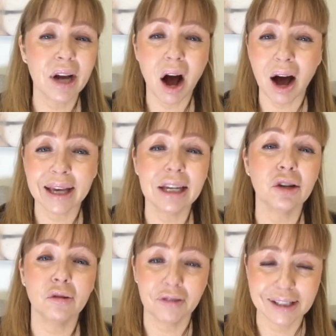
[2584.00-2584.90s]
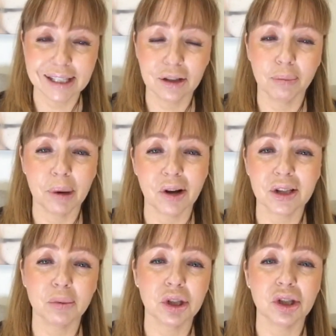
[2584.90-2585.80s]
high in your physical
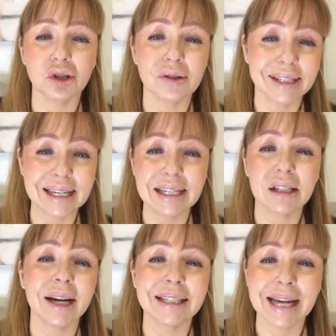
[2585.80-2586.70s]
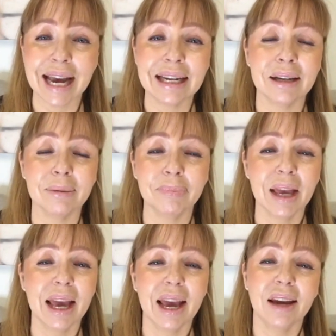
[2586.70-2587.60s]
blocks, which is your zinc, titanium,
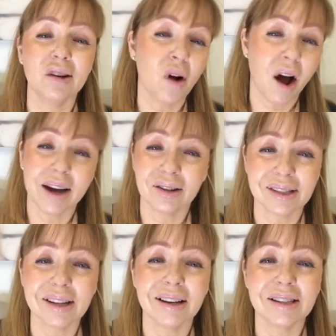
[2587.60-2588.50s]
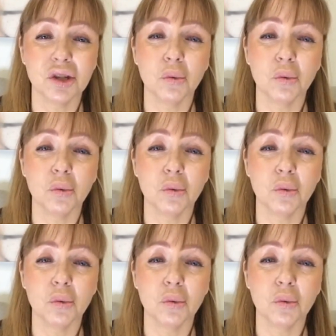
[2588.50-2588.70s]
and your iron oxides.